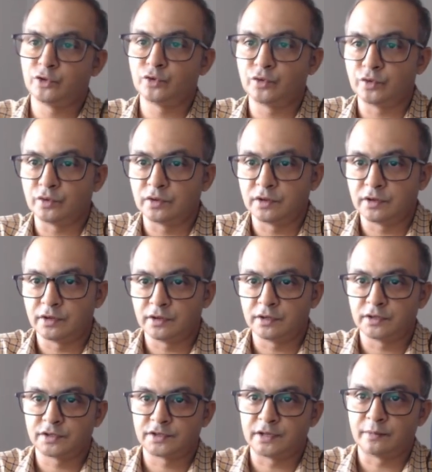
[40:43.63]
you
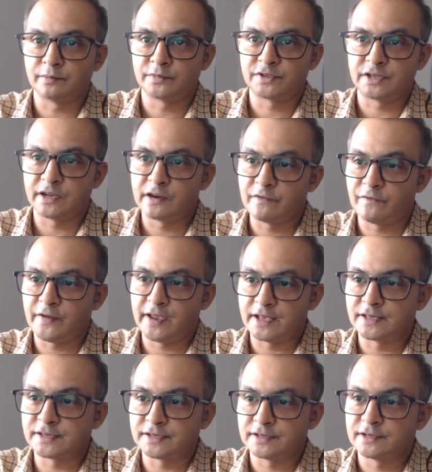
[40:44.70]
some
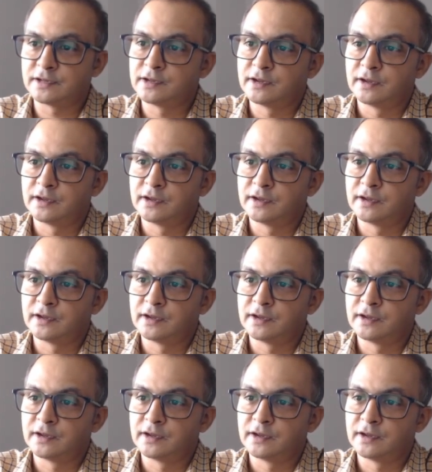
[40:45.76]
significance,